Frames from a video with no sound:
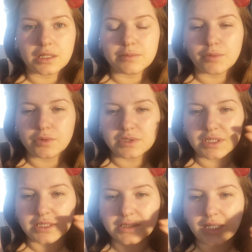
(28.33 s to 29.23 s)
most
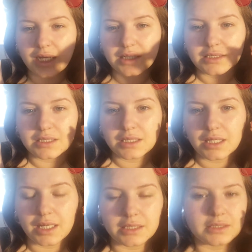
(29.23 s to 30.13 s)
exact
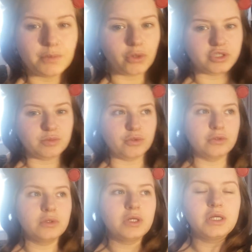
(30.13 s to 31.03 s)
as possible.
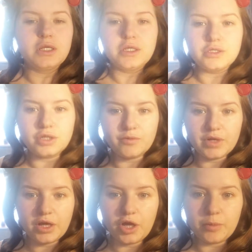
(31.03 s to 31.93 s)
So I'm
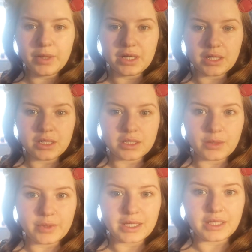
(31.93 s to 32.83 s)
really hoping that
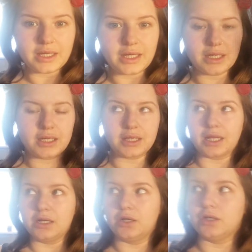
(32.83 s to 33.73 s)
we can get
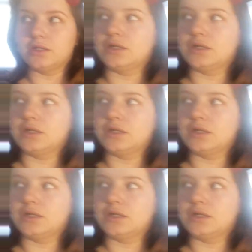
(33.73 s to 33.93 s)
that look.